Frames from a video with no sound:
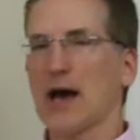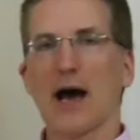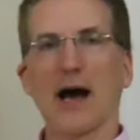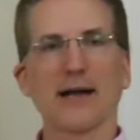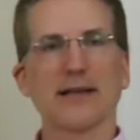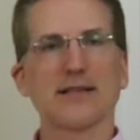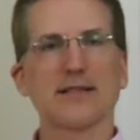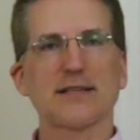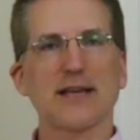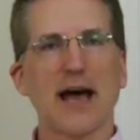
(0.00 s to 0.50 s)

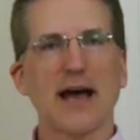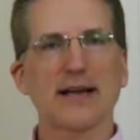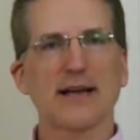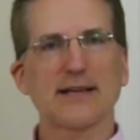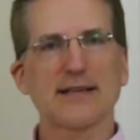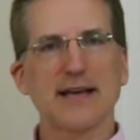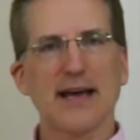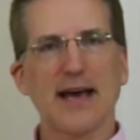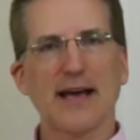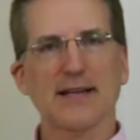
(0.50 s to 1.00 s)
I
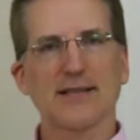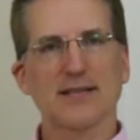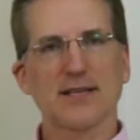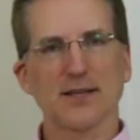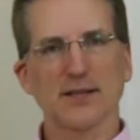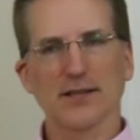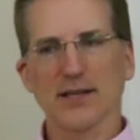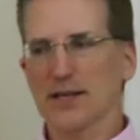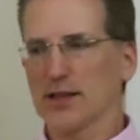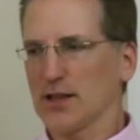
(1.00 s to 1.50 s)
decided to head to
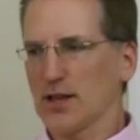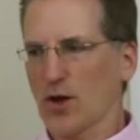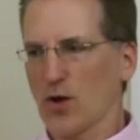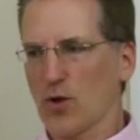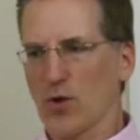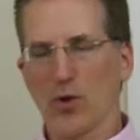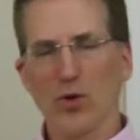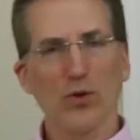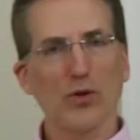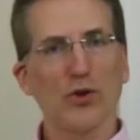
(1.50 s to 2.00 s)
little
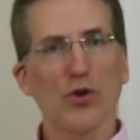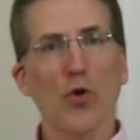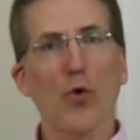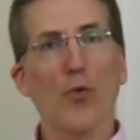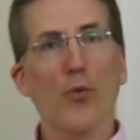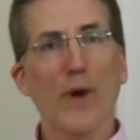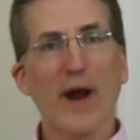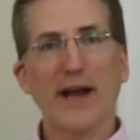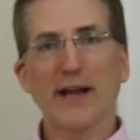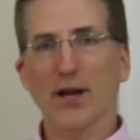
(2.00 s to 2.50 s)
old
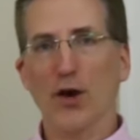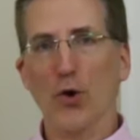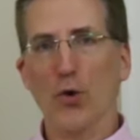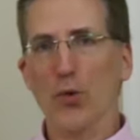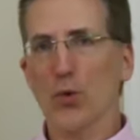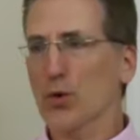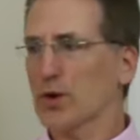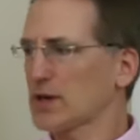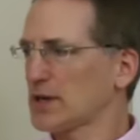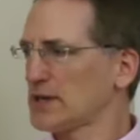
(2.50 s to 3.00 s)

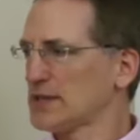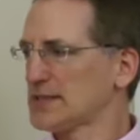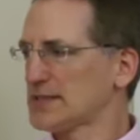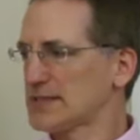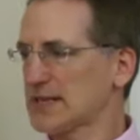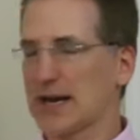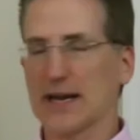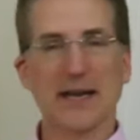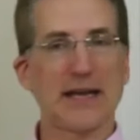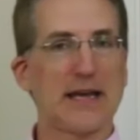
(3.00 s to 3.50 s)
Loretto,
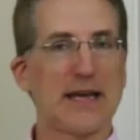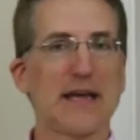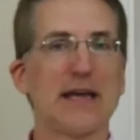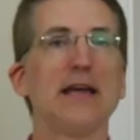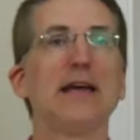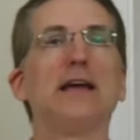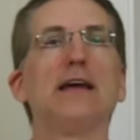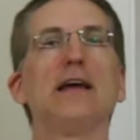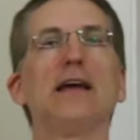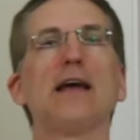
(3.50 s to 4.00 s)

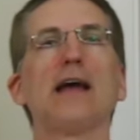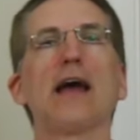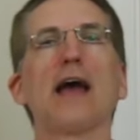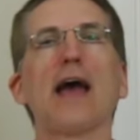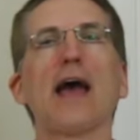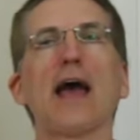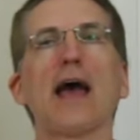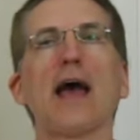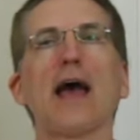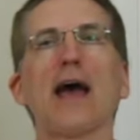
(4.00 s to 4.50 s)
Kentucky,
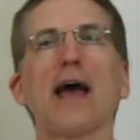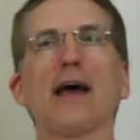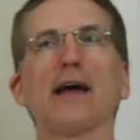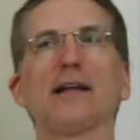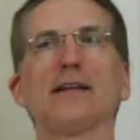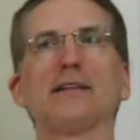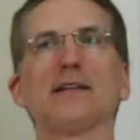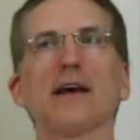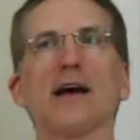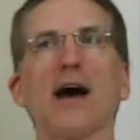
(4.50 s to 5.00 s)

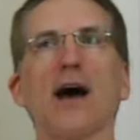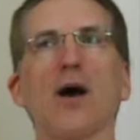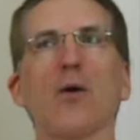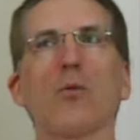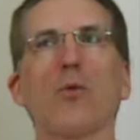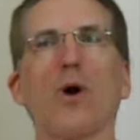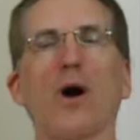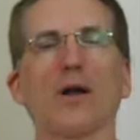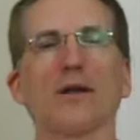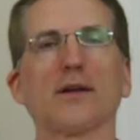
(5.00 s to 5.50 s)
and I
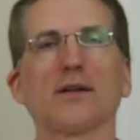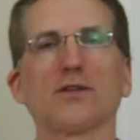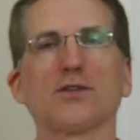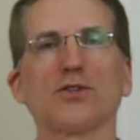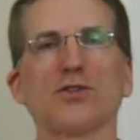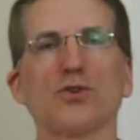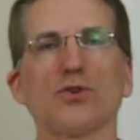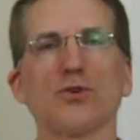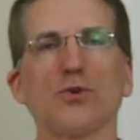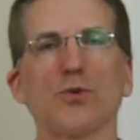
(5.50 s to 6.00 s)
wanted
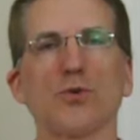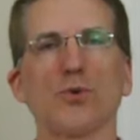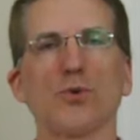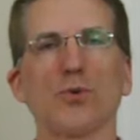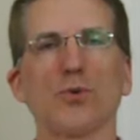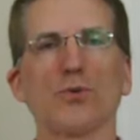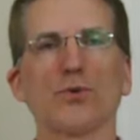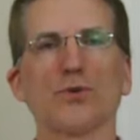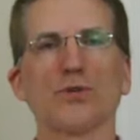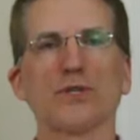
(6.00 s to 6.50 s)

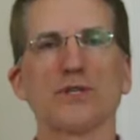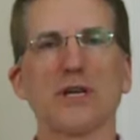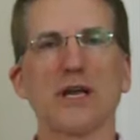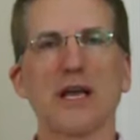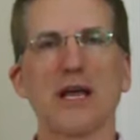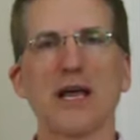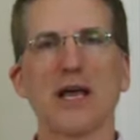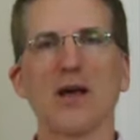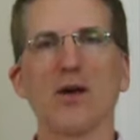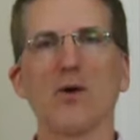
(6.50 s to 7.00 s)
to
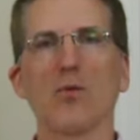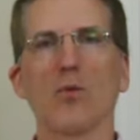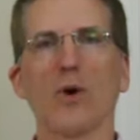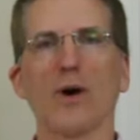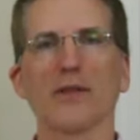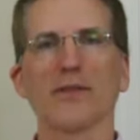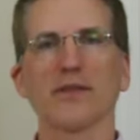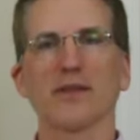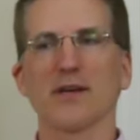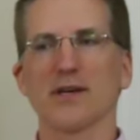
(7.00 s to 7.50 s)
see
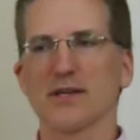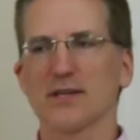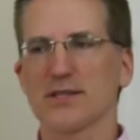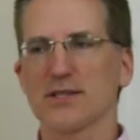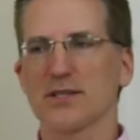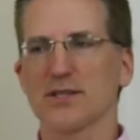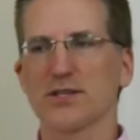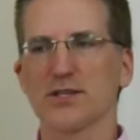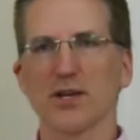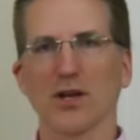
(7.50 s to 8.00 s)
what this
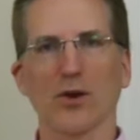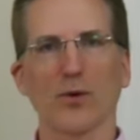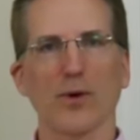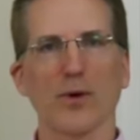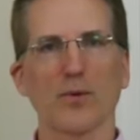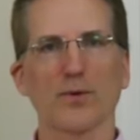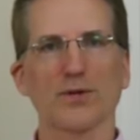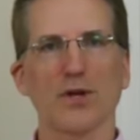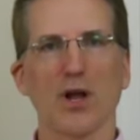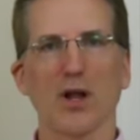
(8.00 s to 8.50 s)
distillery
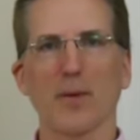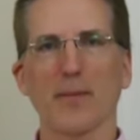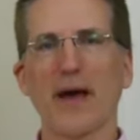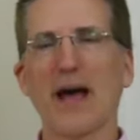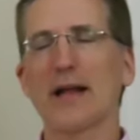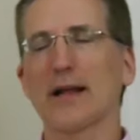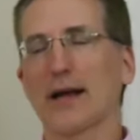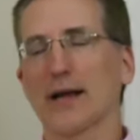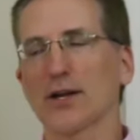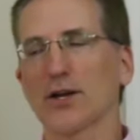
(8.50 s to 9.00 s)
was all
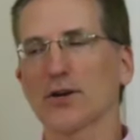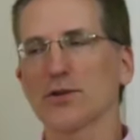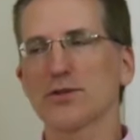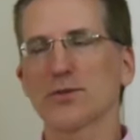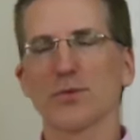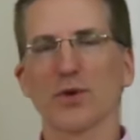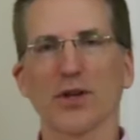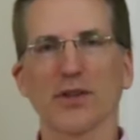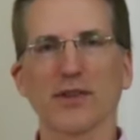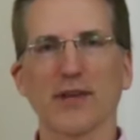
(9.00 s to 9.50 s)
about. I'd heard
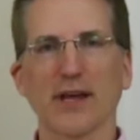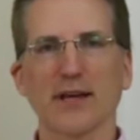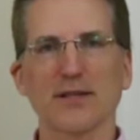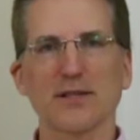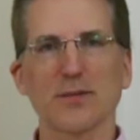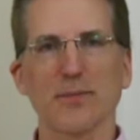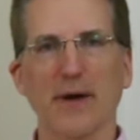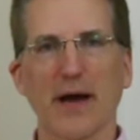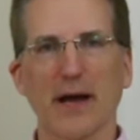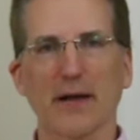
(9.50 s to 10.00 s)
some good
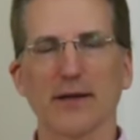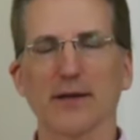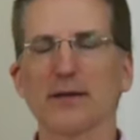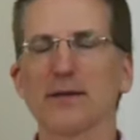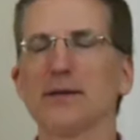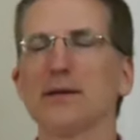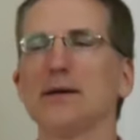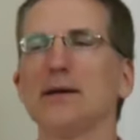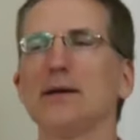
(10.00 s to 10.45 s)
things about it.